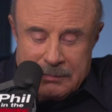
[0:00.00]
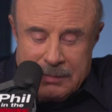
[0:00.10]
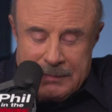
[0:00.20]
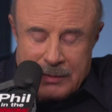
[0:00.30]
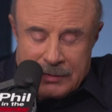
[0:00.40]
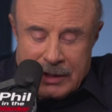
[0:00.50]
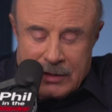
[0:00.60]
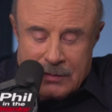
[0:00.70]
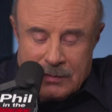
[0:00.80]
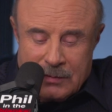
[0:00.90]
people
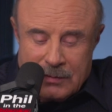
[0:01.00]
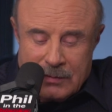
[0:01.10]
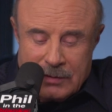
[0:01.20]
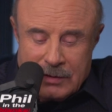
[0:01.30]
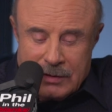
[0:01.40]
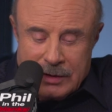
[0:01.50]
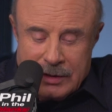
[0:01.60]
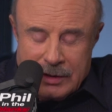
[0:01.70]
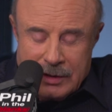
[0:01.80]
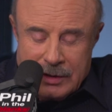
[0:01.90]
know
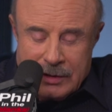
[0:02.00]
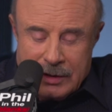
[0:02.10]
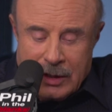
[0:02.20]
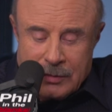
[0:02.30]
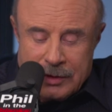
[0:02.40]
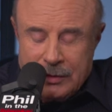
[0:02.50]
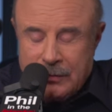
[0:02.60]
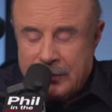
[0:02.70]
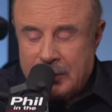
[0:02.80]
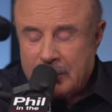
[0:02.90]
know you
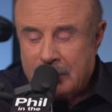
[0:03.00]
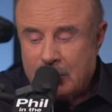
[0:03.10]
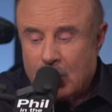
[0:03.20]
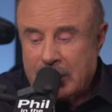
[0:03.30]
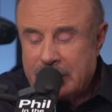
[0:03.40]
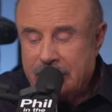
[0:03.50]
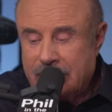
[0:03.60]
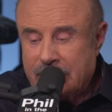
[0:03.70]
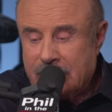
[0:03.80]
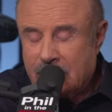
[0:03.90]
from what you
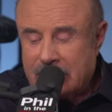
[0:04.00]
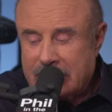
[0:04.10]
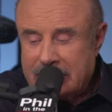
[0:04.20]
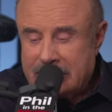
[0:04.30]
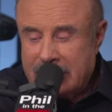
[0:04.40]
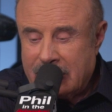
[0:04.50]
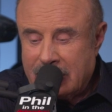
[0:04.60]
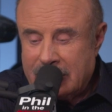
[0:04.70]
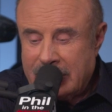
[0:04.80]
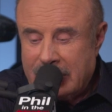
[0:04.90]
do and what they see
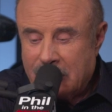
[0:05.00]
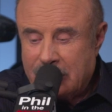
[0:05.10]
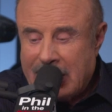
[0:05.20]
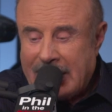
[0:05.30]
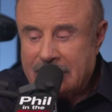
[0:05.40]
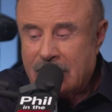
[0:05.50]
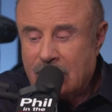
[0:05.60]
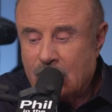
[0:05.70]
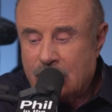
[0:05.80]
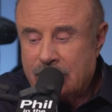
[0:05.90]
on the air, but I
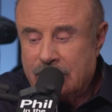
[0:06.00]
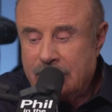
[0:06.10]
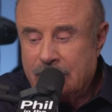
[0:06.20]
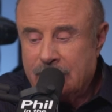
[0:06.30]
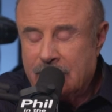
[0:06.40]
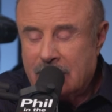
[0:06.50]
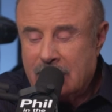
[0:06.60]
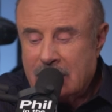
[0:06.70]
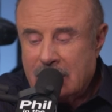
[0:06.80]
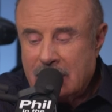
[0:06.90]
know you
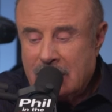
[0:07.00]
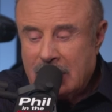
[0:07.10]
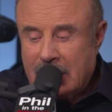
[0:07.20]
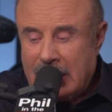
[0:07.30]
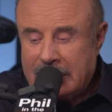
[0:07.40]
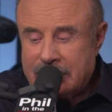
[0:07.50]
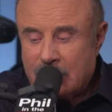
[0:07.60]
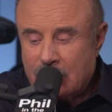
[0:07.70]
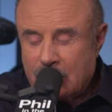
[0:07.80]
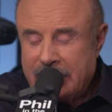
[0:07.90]
as a
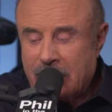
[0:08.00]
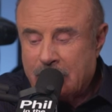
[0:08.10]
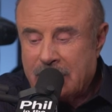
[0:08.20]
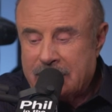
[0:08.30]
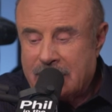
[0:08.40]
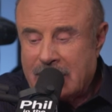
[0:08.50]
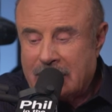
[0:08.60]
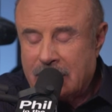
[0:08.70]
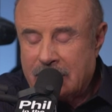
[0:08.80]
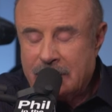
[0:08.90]
real person. I
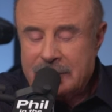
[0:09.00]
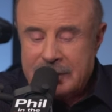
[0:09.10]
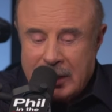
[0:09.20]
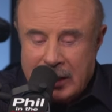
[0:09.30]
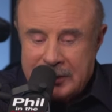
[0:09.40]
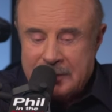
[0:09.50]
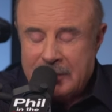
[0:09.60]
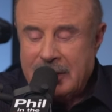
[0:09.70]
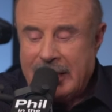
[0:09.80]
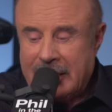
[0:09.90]
know you as a
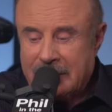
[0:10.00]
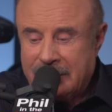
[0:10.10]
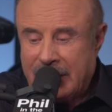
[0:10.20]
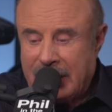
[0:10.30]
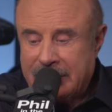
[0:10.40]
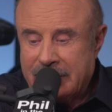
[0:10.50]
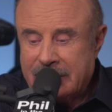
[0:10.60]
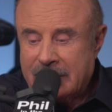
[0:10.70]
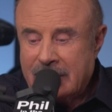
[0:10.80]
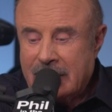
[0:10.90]
husband and a father
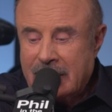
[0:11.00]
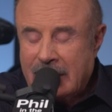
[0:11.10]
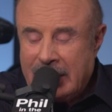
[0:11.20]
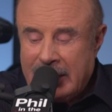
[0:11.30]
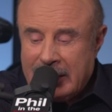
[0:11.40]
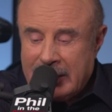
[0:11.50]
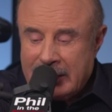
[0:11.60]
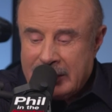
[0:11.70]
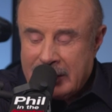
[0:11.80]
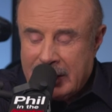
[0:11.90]
mm-hmm.
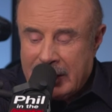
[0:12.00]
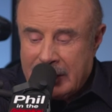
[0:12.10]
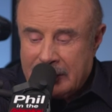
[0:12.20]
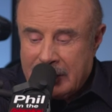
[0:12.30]
and uh,